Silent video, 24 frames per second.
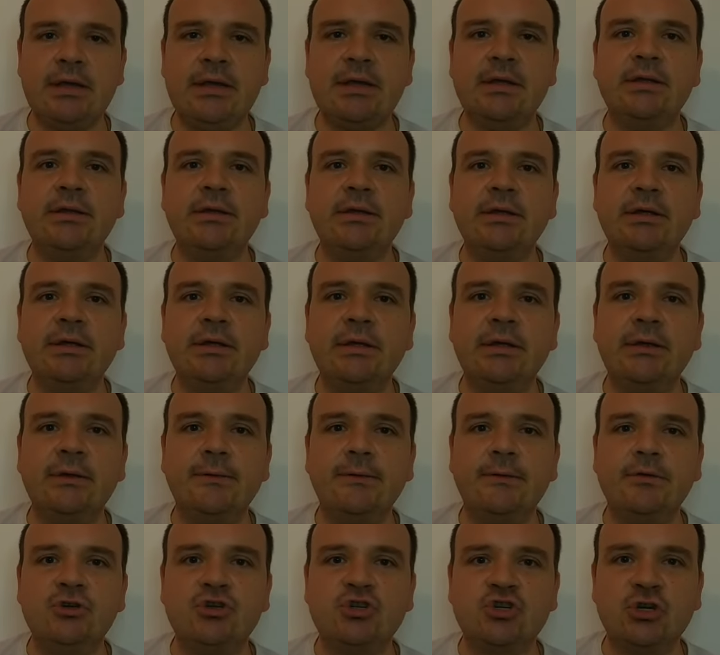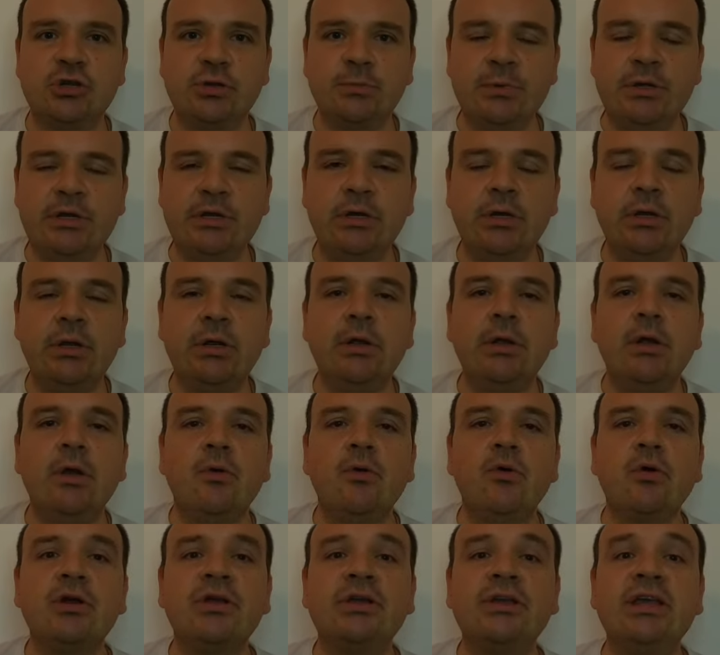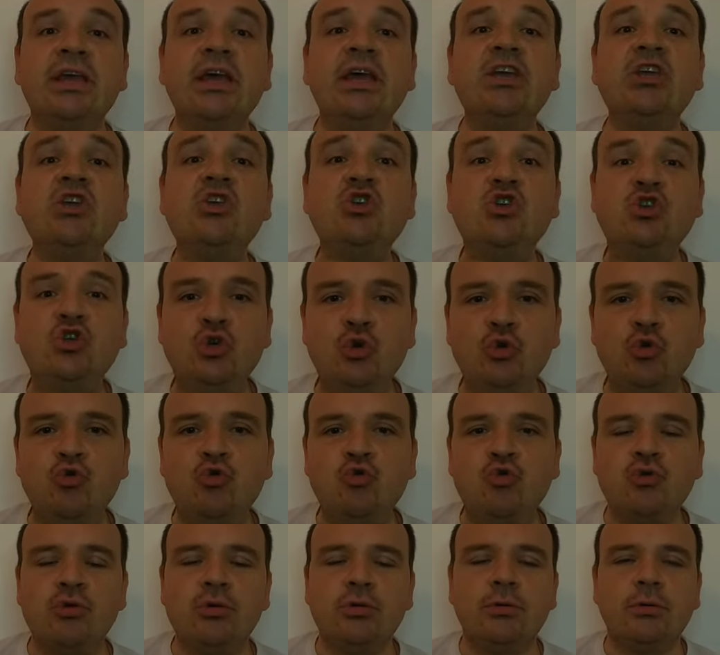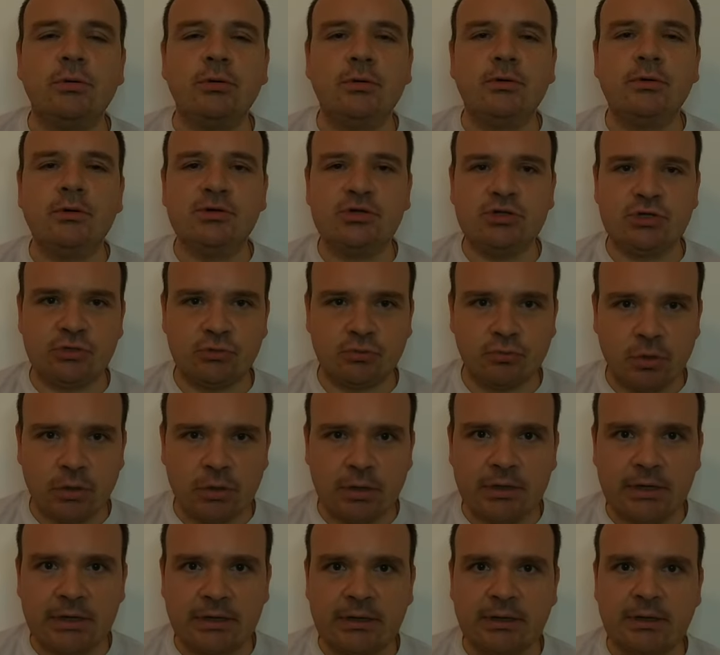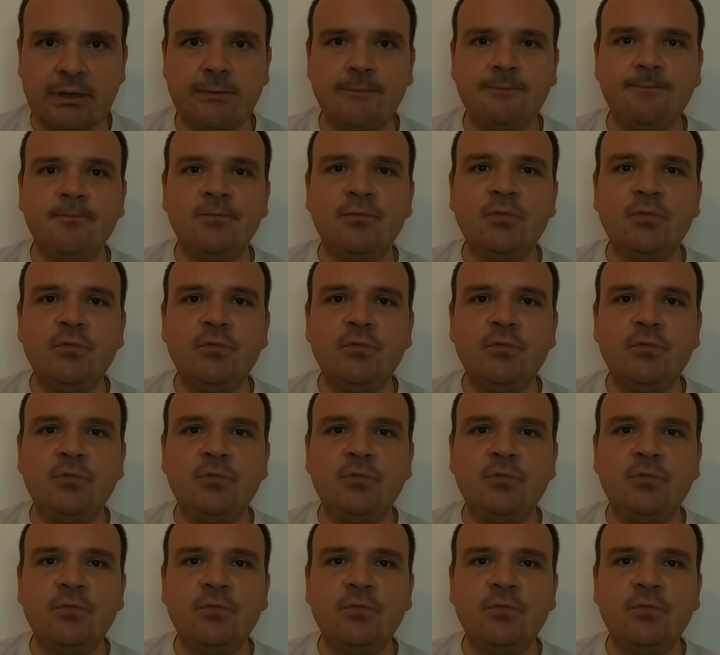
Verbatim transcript: in uh, German or KU Jetronic,